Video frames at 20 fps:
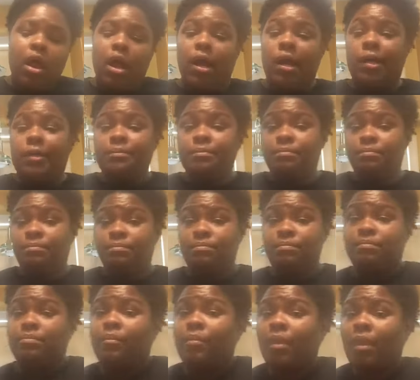
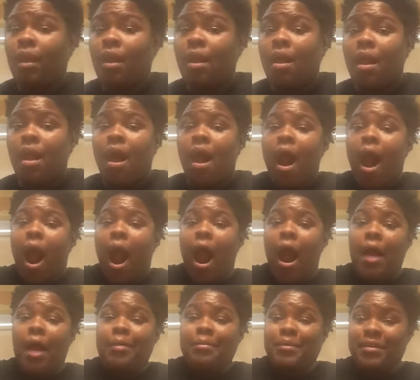
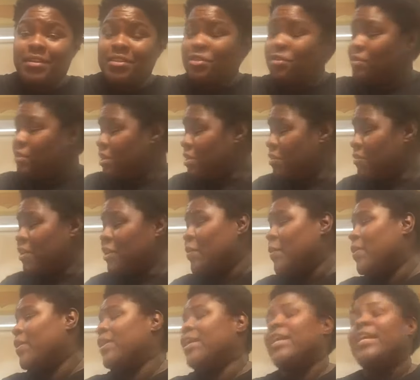I'm gonna do another
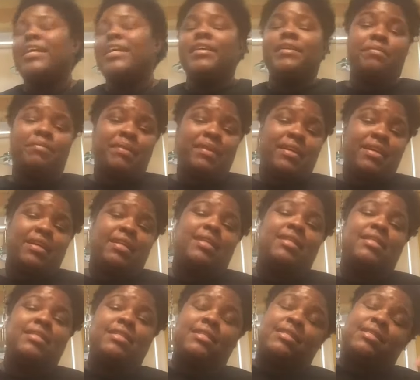recording
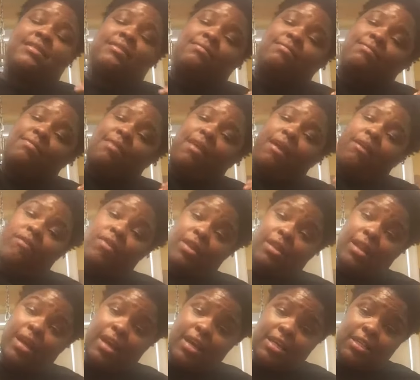because I
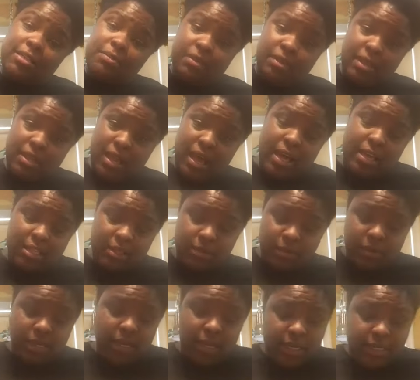realized with the last
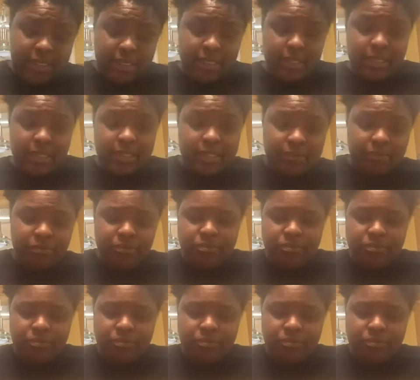one that I didn't.